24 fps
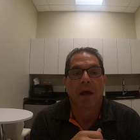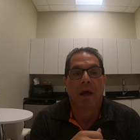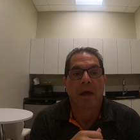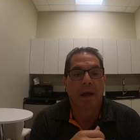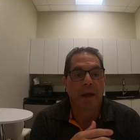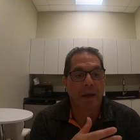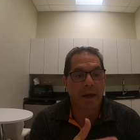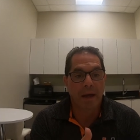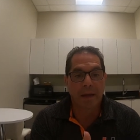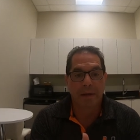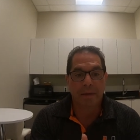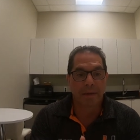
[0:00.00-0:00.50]

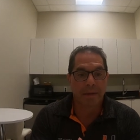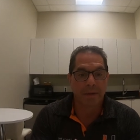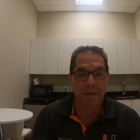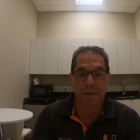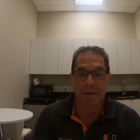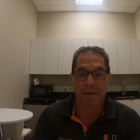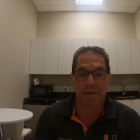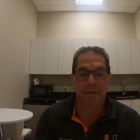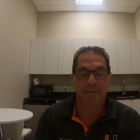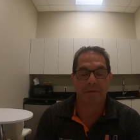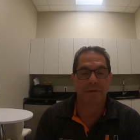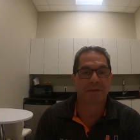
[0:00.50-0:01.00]
And
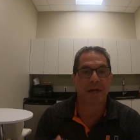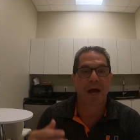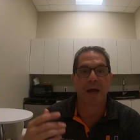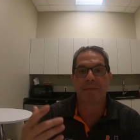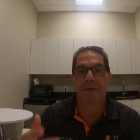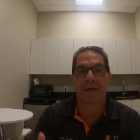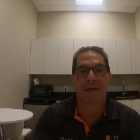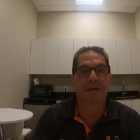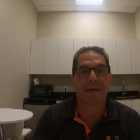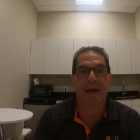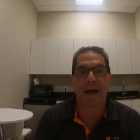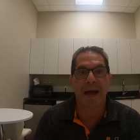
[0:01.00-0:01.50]
every time
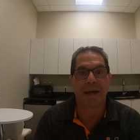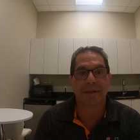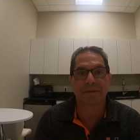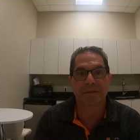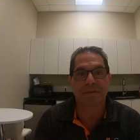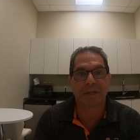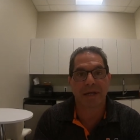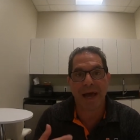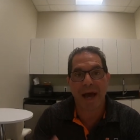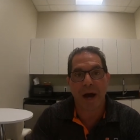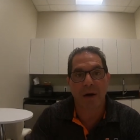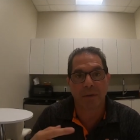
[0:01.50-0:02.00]
you cast
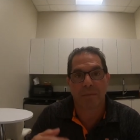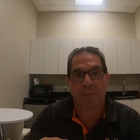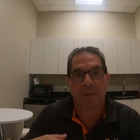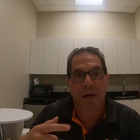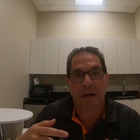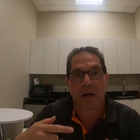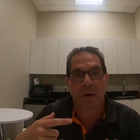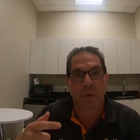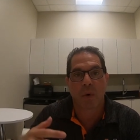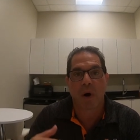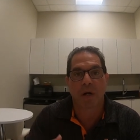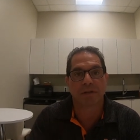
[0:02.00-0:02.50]
it out, man,
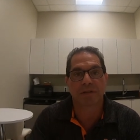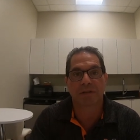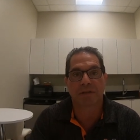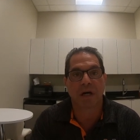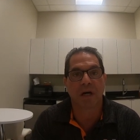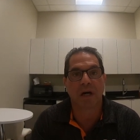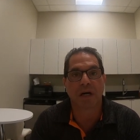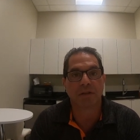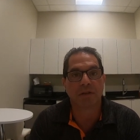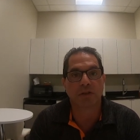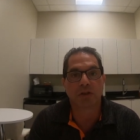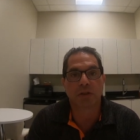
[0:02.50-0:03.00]
it wants to
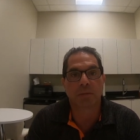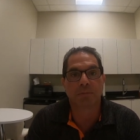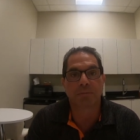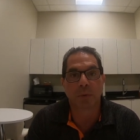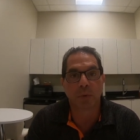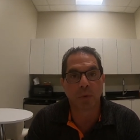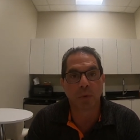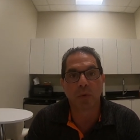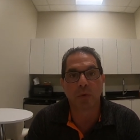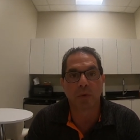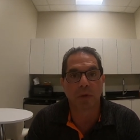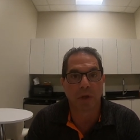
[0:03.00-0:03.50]

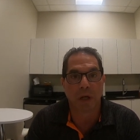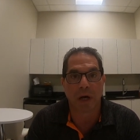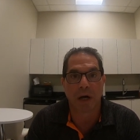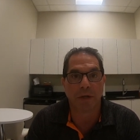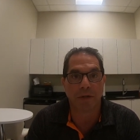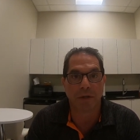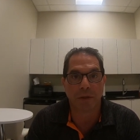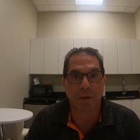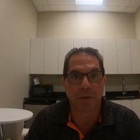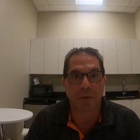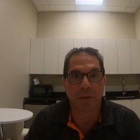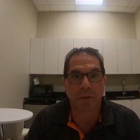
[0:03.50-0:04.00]
unspool
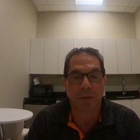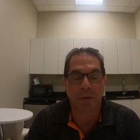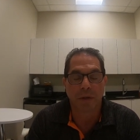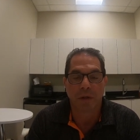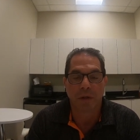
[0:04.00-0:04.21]
on you.